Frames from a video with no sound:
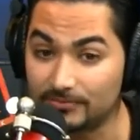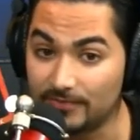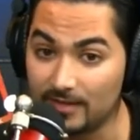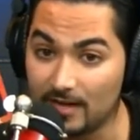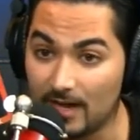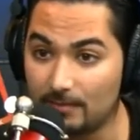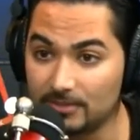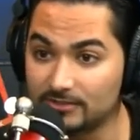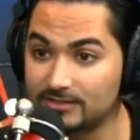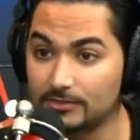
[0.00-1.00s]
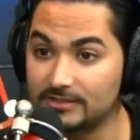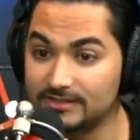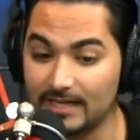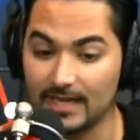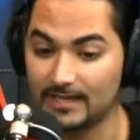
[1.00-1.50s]
a phenomenal series
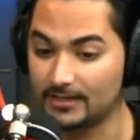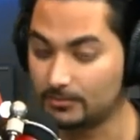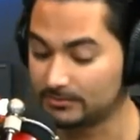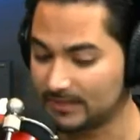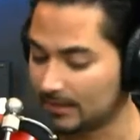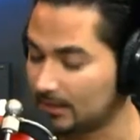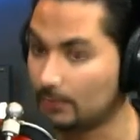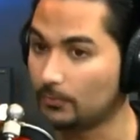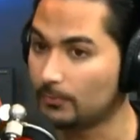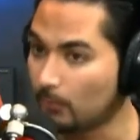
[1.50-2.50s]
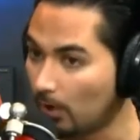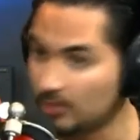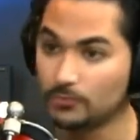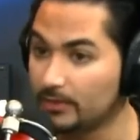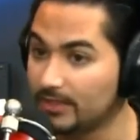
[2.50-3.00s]
they had and it was like a
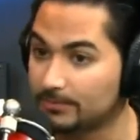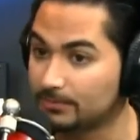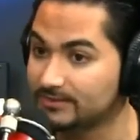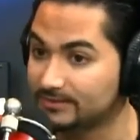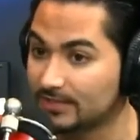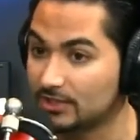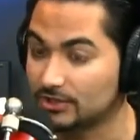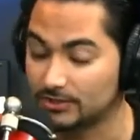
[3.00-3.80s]
one week presentation.